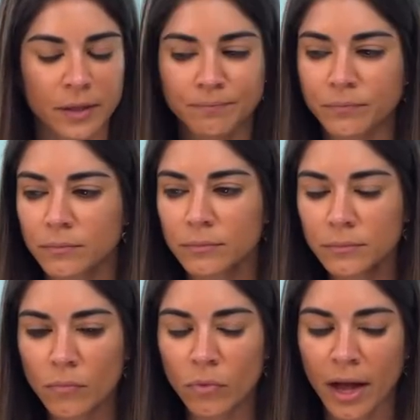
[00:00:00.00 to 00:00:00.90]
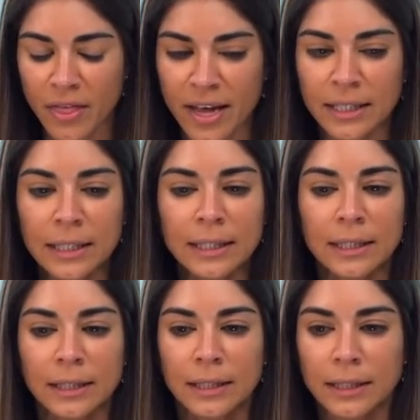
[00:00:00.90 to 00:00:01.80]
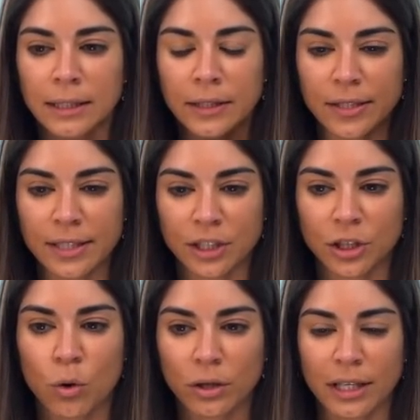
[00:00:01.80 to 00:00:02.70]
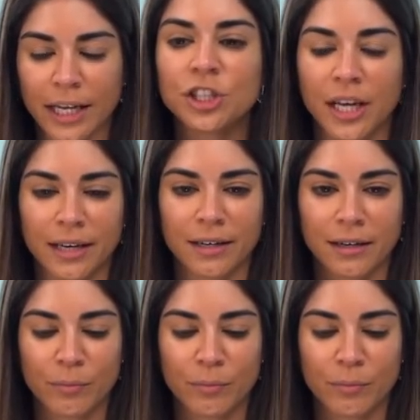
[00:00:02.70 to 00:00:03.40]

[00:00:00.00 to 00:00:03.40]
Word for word: And I think there's such a correlation